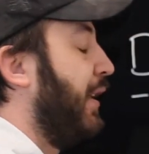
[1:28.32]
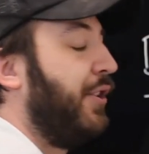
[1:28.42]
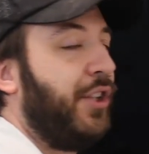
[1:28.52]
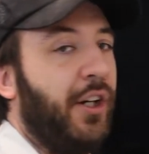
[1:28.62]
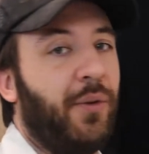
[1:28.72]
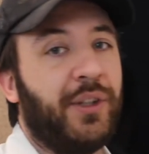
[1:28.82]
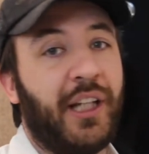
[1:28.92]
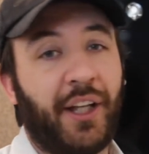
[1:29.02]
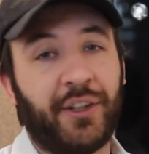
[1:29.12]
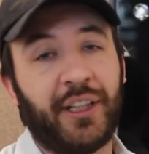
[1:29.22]
So the
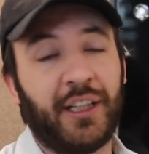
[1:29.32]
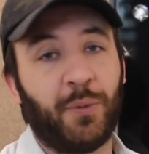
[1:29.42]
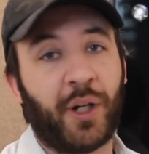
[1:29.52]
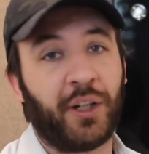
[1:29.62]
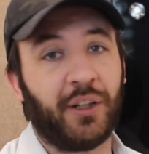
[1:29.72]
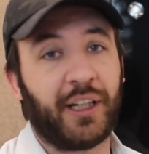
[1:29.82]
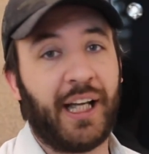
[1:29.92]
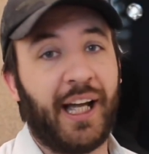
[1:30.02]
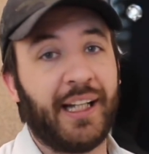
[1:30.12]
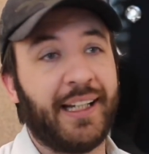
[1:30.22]
other thing that you want to look
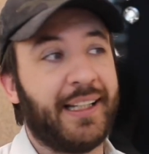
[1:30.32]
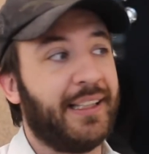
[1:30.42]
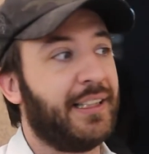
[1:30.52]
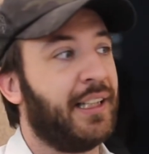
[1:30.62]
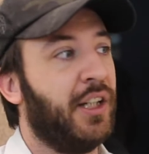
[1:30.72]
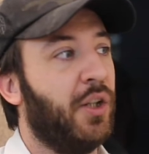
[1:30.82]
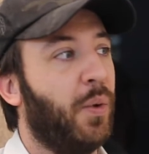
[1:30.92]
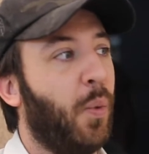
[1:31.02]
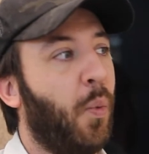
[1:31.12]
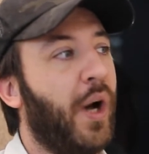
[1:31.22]
at is
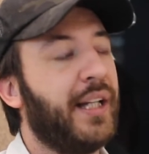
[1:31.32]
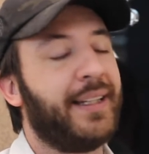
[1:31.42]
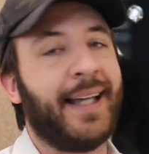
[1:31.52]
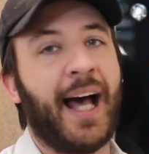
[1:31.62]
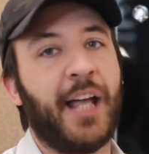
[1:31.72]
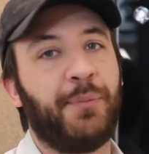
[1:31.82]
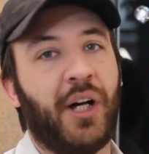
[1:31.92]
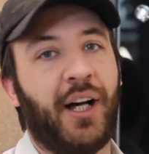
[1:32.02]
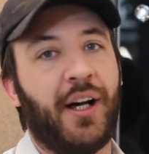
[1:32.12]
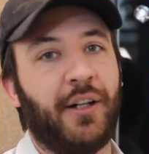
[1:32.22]
what type
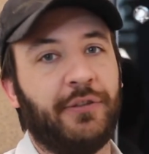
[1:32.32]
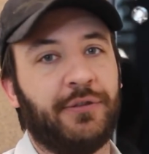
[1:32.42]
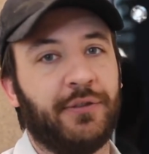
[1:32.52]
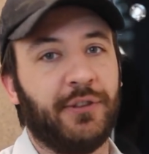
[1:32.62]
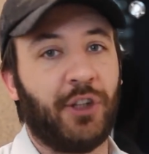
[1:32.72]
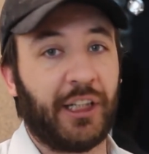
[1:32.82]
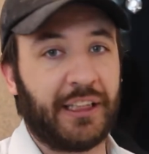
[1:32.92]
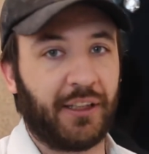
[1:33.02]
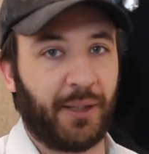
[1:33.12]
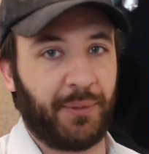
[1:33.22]
of lawn
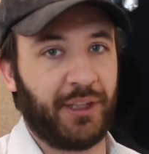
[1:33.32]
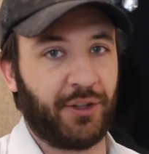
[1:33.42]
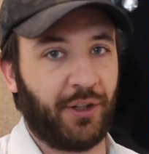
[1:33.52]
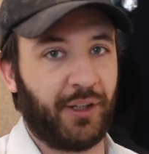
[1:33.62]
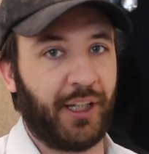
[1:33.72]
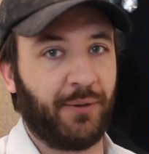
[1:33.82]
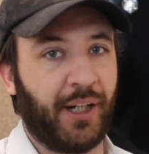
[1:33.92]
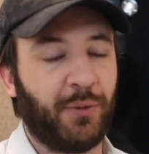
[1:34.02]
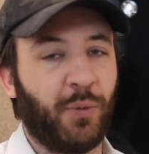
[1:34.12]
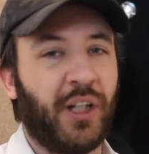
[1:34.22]
care companies are they,
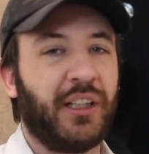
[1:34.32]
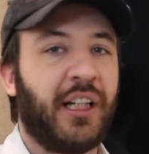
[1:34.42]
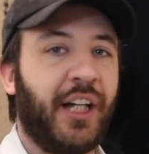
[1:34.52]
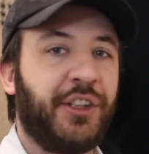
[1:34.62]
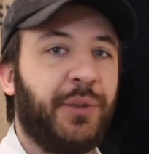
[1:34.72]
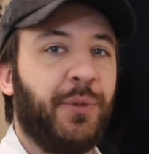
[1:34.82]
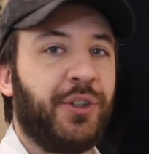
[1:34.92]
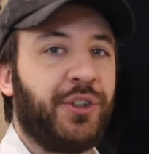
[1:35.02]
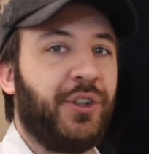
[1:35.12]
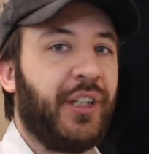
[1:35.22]
right? What
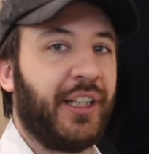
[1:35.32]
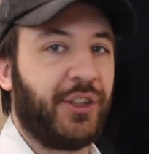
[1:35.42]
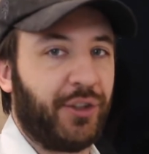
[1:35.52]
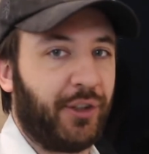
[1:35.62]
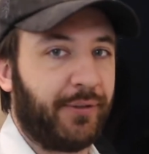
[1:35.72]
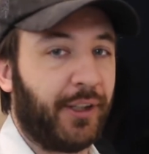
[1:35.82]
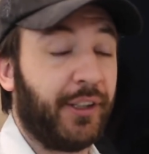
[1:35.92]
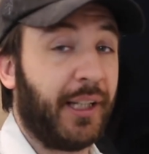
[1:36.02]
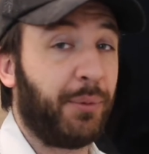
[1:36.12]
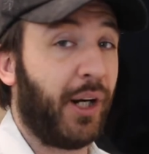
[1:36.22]
customers do they serve? Are
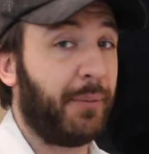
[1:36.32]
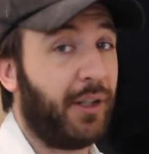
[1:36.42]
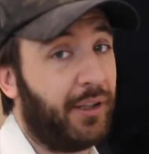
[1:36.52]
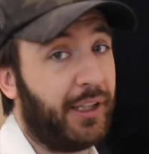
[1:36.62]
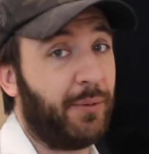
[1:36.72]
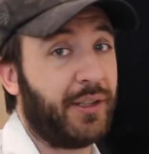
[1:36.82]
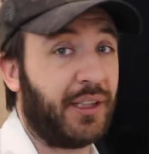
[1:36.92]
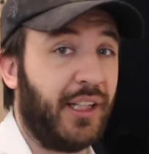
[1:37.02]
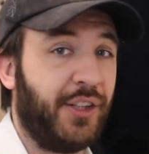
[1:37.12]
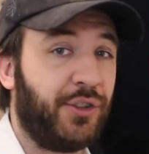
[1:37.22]
they primarily
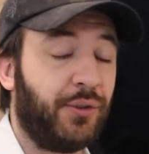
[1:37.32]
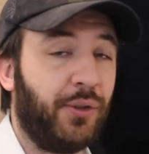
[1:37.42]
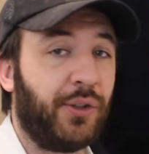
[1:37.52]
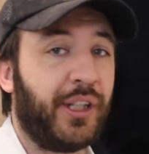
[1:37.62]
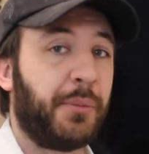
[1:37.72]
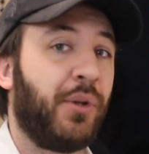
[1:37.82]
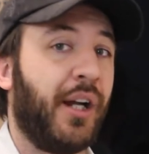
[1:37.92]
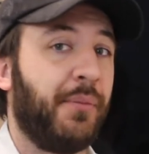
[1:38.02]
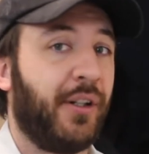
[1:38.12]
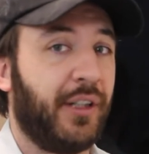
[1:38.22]
residential, or are they
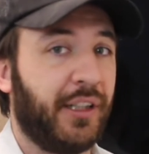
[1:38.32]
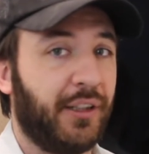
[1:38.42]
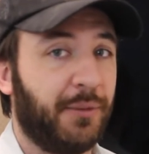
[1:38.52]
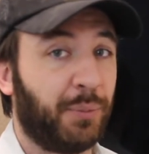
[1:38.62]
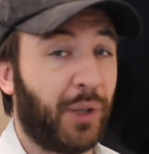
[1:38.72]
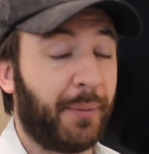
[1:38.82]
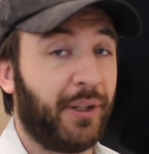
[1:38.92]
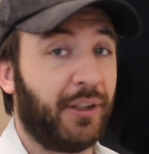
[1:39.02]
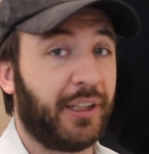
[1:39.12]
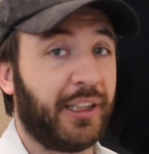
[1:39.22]

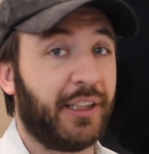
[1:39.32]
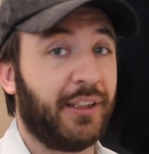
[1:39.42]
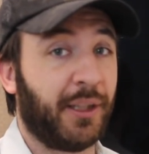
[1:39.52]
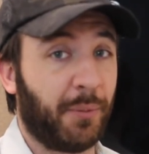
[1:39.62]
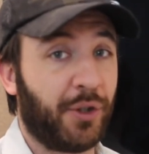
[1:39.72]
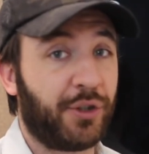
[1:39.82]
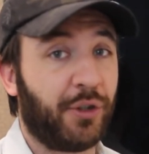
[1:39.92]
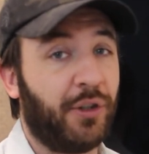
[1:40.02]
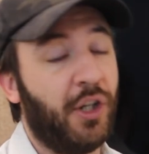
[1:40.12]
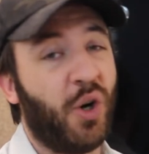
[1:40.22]
primarily
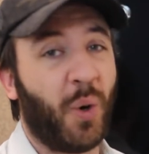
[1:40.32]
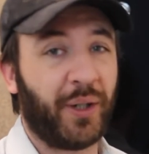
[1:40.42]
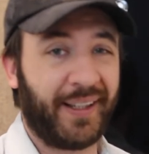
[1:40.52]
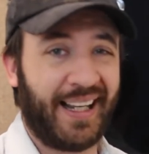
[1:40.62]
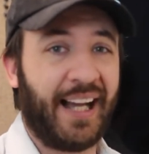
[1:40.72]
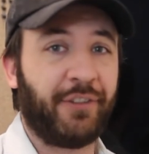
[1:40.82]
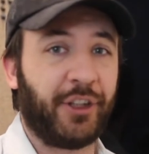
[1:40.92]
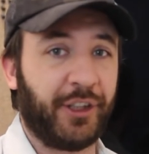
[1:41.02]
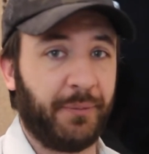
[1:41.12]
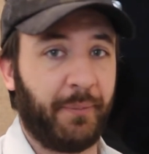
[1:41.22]
commercial, or do they have a
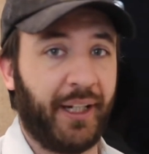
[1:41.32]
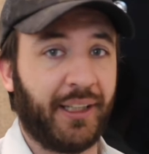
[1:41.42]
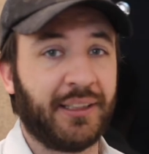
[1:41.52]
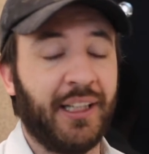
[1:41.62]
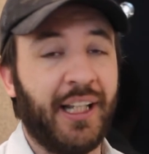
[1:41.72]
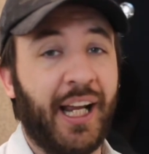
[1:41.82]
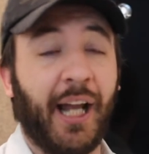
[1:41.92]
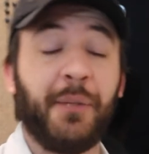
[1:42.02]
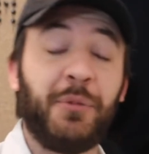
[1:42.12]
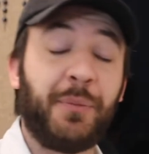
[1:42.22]
good mix?
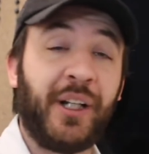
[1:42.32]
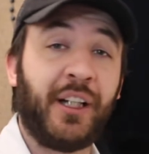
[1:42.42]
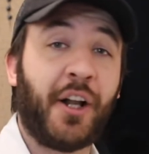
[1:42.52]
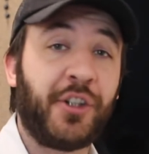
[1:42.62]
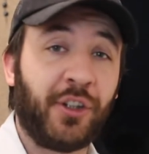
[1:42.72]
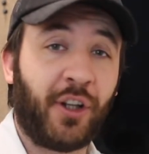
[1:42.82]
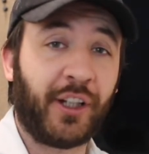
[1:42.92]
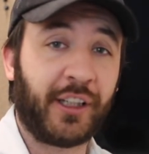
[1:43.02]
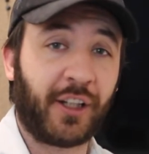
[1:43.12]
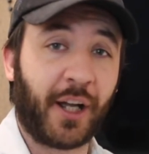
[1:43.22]
And depending on your lawn
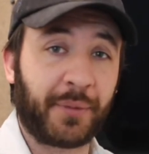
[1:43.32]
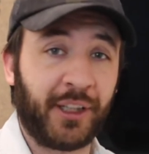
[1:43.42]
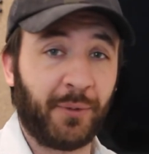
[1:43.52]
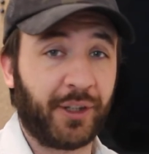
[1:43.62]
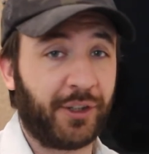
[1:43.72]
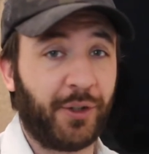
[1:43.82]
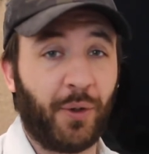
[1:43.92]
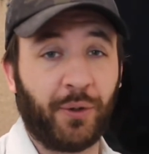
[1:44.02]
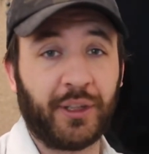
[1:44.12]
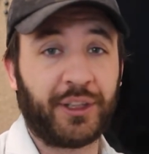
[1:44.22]
care company, whether you
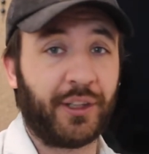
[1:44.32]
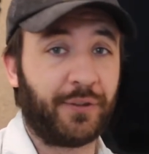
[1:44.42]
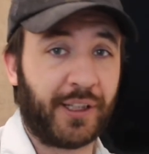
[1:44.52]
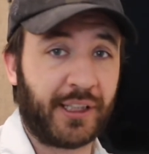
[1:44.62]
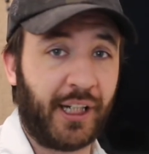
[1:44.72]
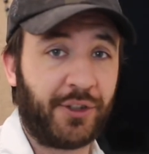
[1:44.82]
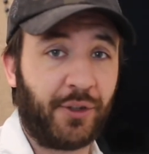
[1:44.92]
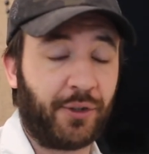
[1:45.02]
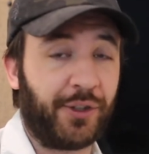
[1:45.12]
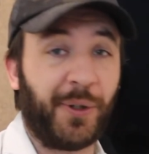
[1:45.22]
only serve residential
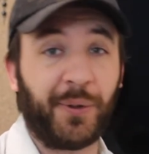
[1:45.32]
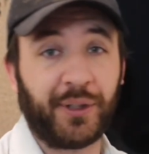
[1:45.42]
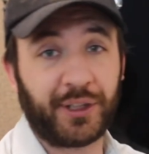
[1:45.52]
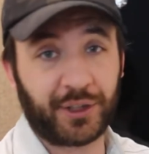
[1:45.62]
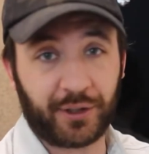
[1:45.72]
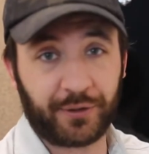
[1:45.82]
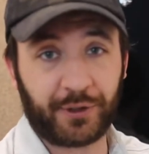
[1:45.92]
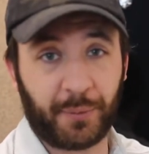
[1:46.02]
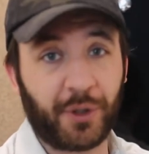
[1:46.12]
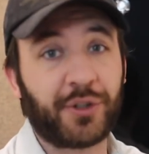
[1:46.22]
or you only serve
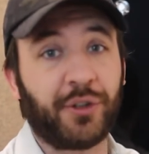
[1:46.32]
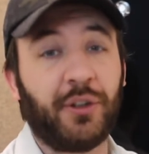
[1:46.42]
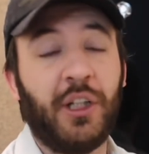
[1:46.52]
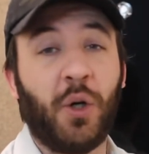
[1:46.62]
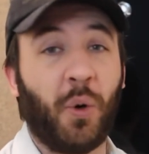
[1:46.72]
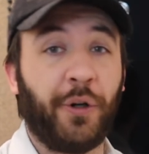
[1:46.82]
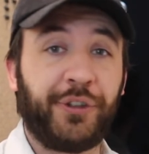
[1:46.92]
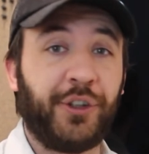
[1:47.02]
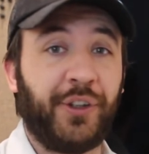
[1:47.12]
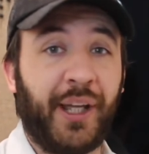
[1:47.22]
commercial, or if
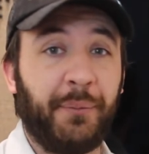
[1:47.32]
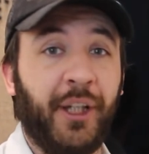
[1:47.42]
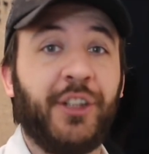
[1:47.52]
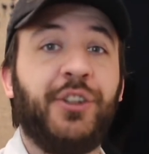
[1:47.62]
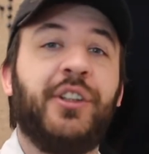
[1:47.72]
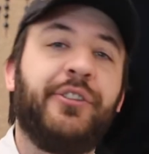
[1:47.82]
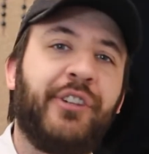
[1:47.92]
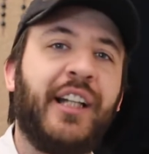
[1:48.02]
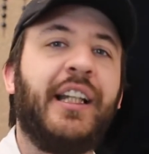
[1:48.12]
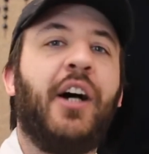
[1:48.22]
you do that mix, you can
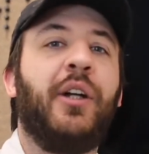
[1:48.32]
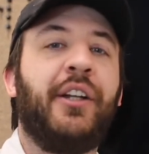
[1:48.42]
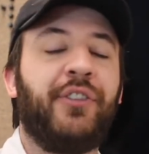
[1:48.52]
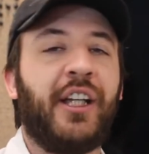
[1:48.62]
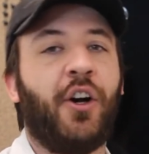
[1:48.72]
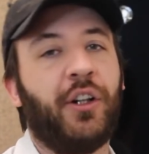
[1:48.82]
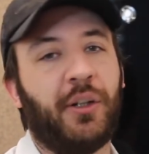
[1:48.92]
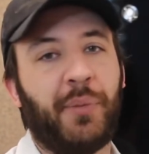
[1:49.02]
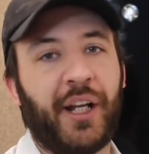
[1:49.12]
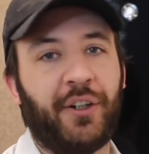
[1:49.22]
find out if they are
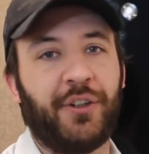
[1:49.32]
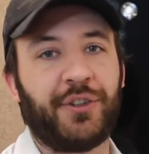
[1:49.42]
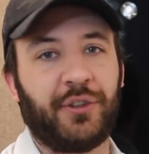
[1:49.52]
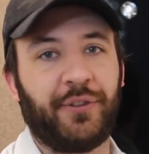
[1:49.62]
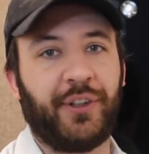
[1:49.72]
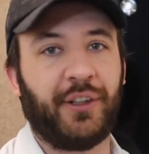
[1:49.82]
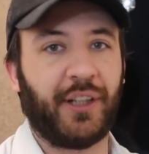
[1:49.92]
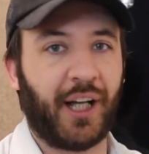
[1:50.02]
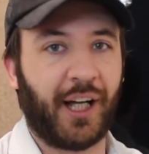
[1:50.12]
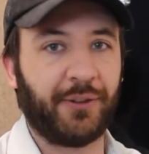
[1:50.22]
competitors or if they're
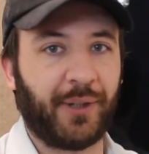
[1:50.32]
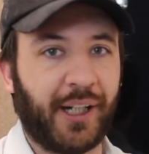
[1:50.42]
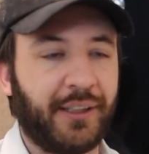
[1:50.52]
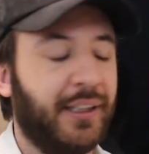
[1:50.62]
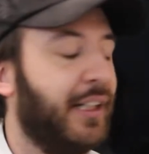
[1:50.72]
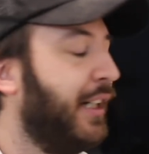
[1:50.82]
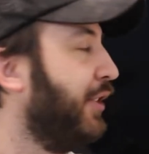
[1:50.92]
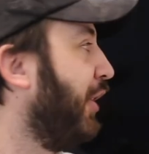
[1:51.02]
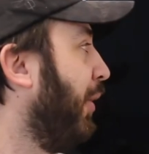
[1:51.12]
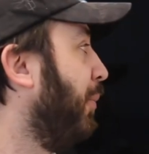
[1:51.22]
not, right?
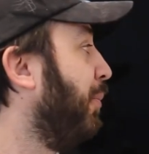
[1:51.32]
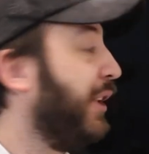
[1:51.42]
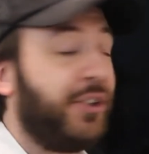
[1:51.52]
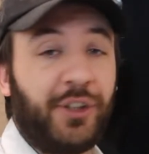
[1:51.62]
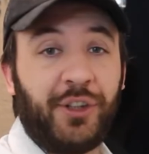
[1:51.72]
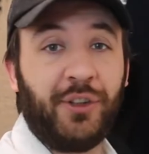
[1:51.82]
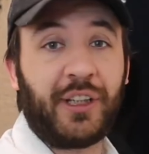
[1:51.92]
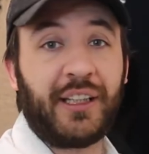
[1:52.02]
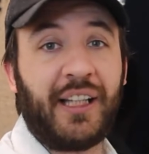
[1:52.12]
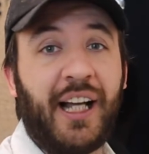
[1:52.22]
So be sure you
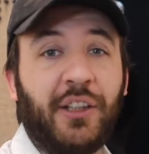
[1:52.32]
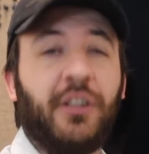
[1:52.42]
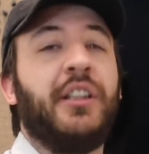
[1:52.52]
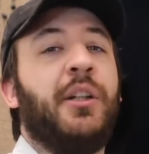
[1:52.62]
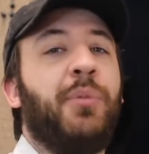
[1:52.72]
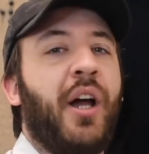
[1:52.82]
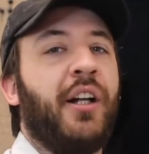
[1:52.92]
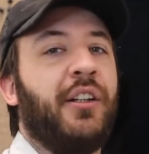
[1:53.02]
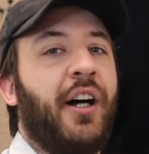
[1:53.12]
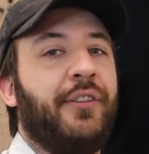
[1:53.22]
look at that, look at their
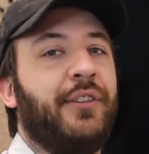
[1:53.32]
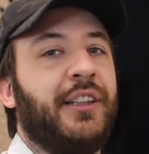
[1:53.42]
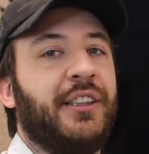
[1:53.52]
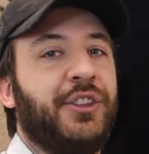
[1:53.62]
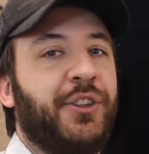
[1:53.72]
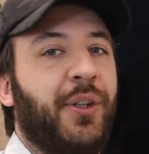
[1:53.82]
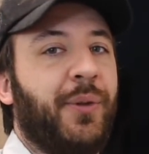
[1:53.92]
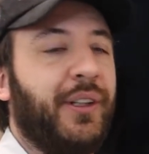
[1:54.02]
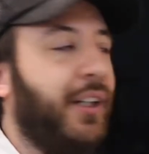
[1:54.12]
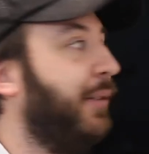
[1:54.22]
product offerings as you
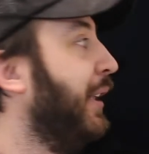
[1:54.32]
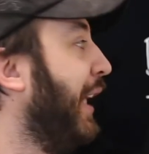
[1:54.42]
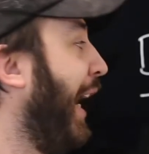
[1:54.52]
go in there.